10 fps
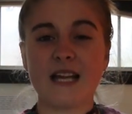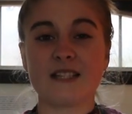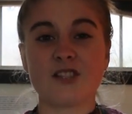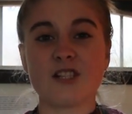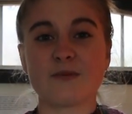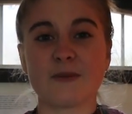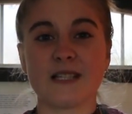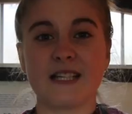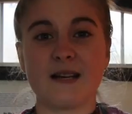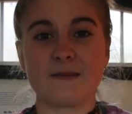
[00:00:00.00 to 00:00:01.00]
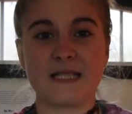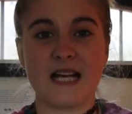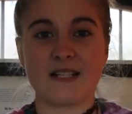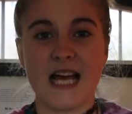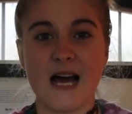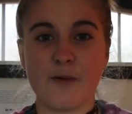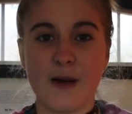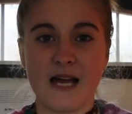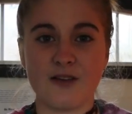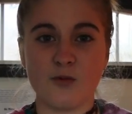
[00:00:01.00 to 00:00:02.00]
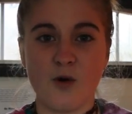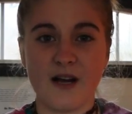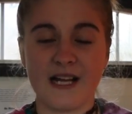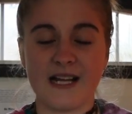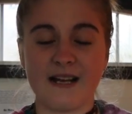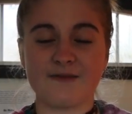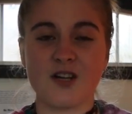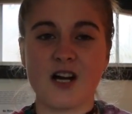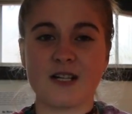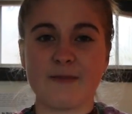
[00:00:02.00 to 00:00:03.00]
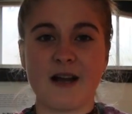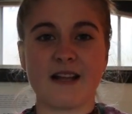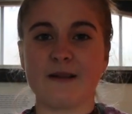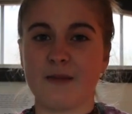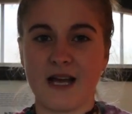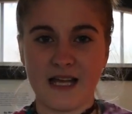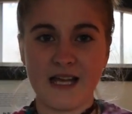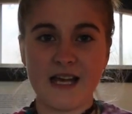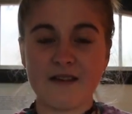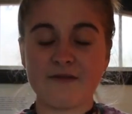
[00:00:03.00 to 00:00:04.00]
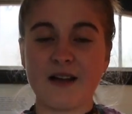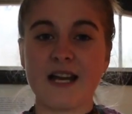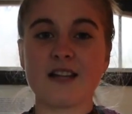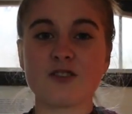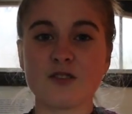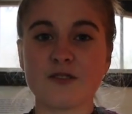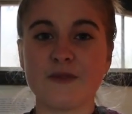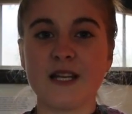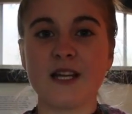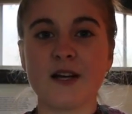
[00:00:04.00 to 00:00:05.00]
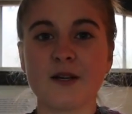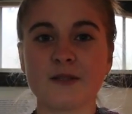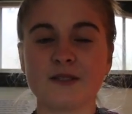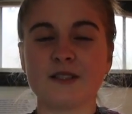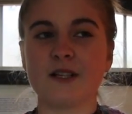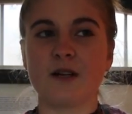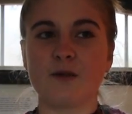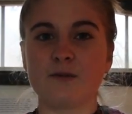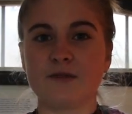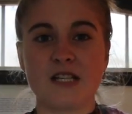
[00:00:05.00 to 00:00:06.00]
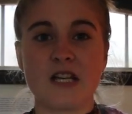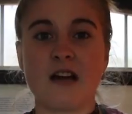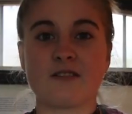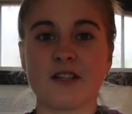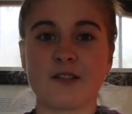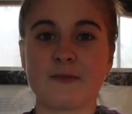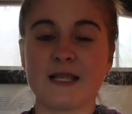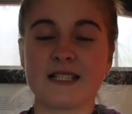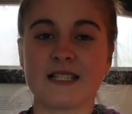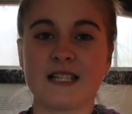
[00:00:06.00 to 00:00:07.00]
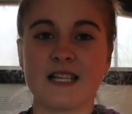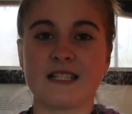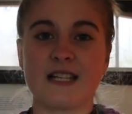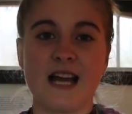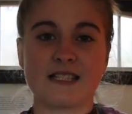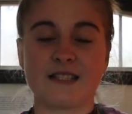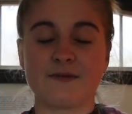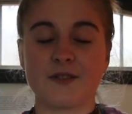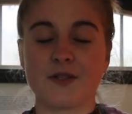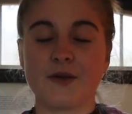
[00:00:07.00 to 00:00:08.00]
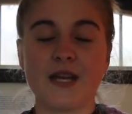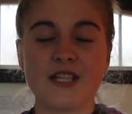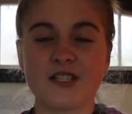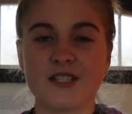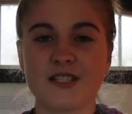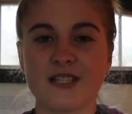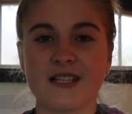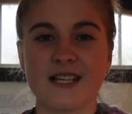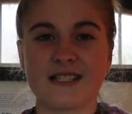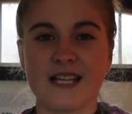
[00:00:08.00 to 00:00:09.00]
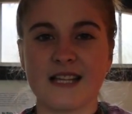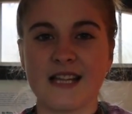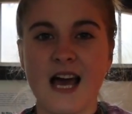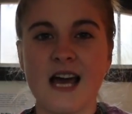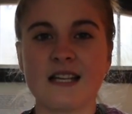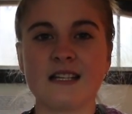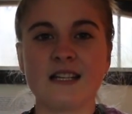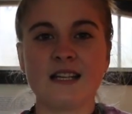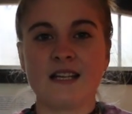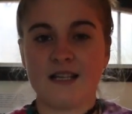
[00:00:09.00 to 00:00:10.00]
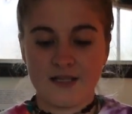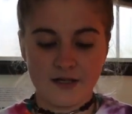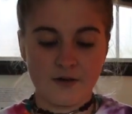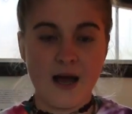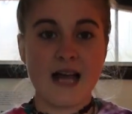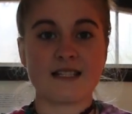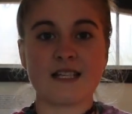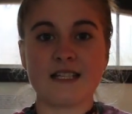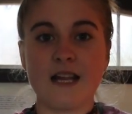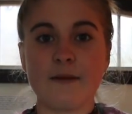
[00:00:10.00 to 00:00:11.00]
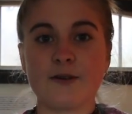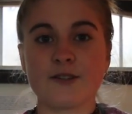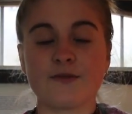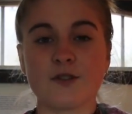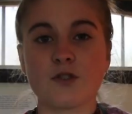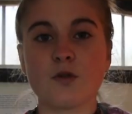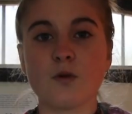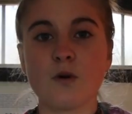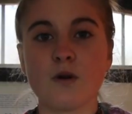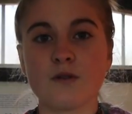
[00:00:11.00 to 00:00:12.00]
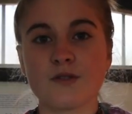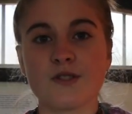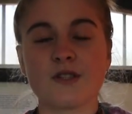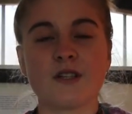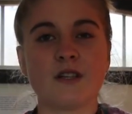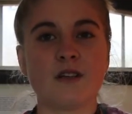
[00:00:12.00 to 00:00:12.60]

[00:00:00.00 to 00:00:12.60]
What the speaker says: It just really comes down to how bad you want it. And I've talked about it in my financials video, you know, reaching out to other businesses and asking for donations and things like that. You know, asking neighbors for tools.